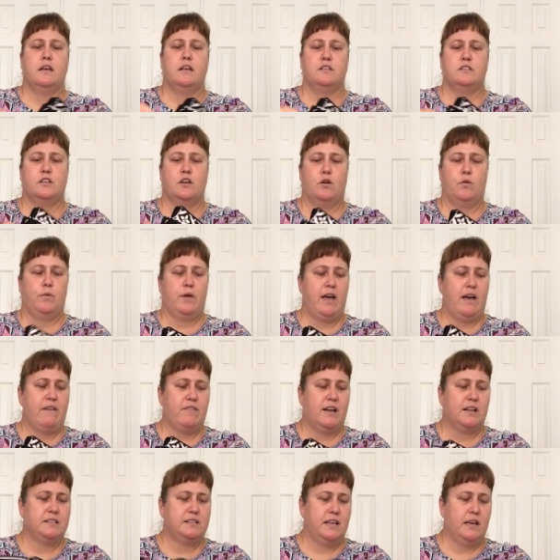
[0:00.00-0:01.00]
So we have
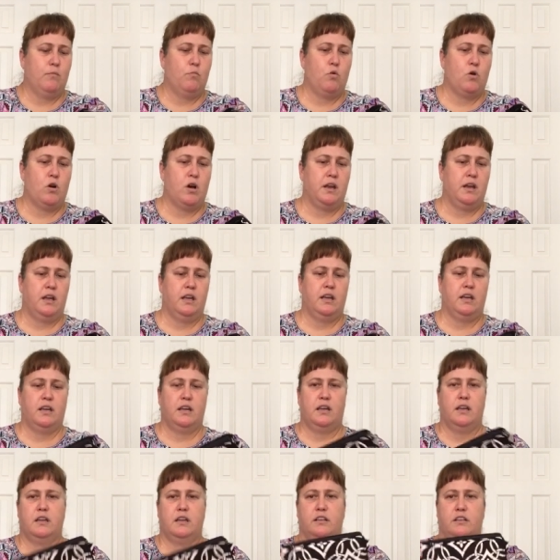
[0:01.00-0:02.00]
that same one
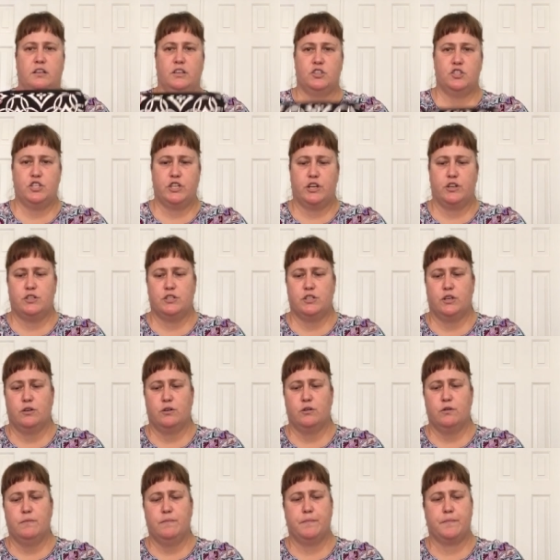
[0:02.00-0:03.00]
in
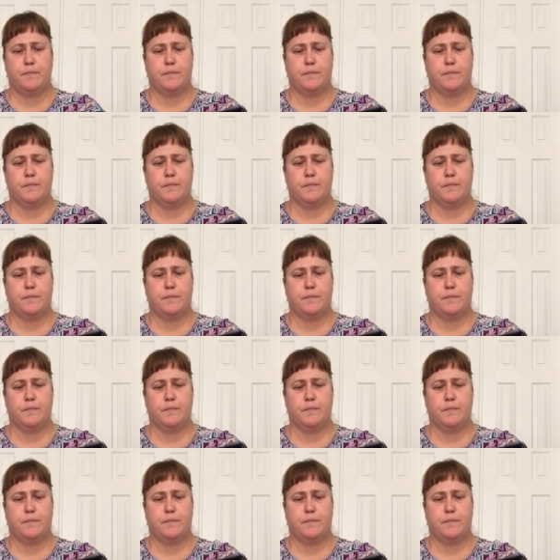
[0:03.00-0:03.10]
Concerto.